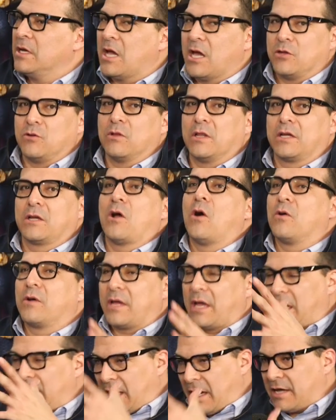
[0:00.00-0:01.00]
And you're like,
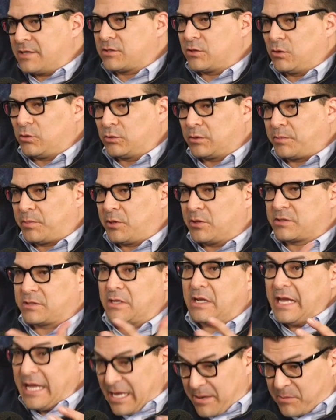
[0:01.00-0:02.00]
okay, as an older
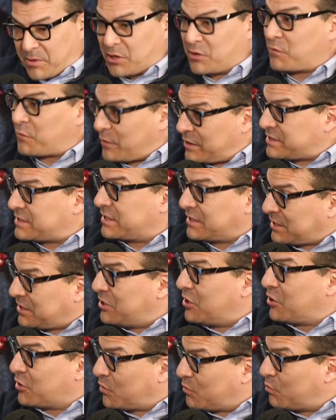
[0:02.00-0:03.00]
person, him confronting the
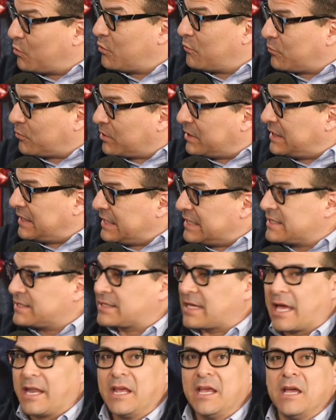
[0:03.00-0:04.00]
younger Wolverine is
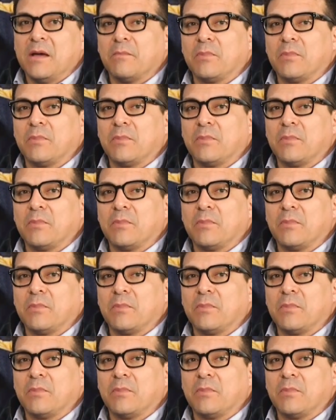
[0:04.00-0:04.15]
that.